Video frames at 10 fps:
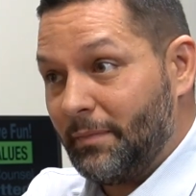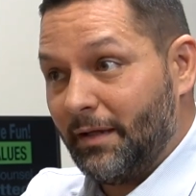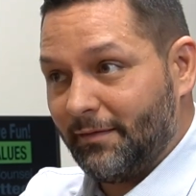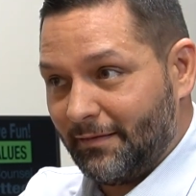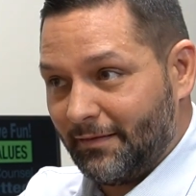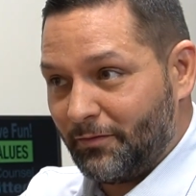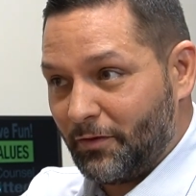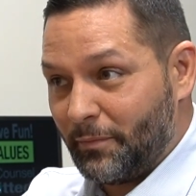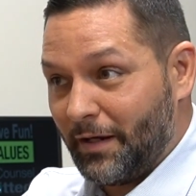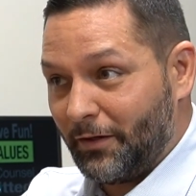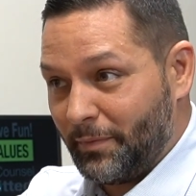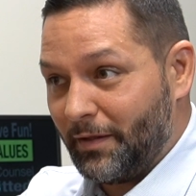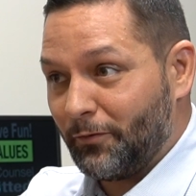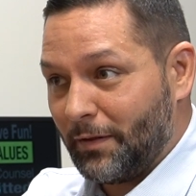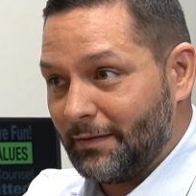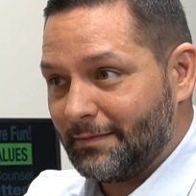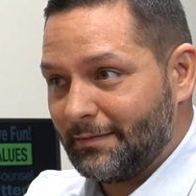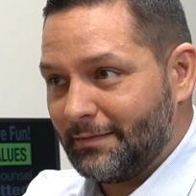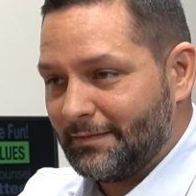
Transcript: it makes sense for the buyer to pay the rest,